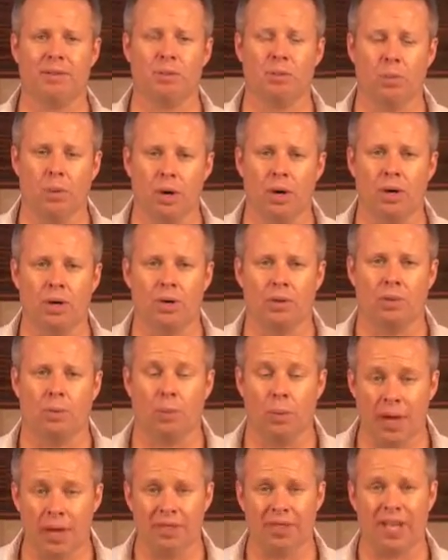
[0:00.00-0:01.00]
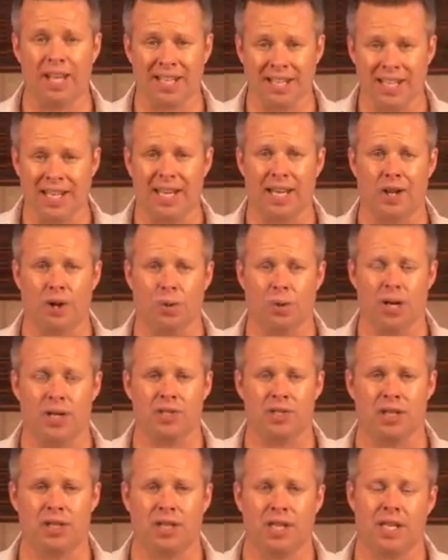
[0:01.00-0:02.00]
work with a leading
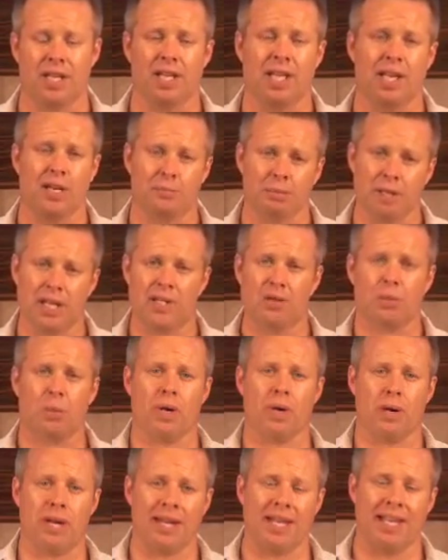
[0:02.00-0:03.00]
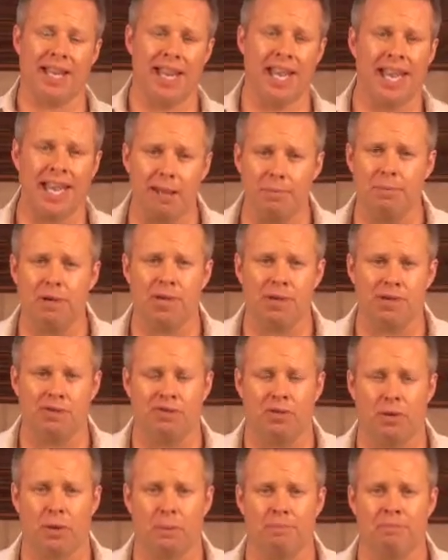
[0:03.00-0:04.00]
question in a place where it can be
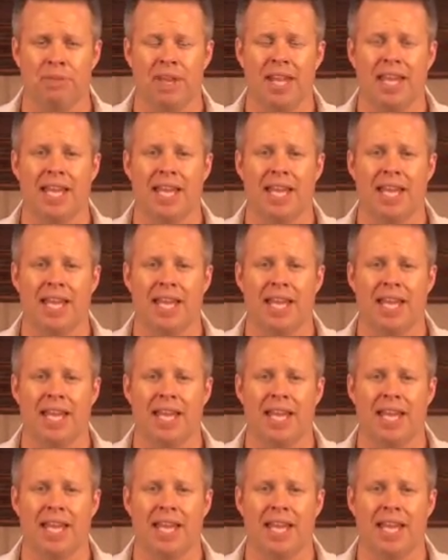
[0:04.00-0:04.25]
useful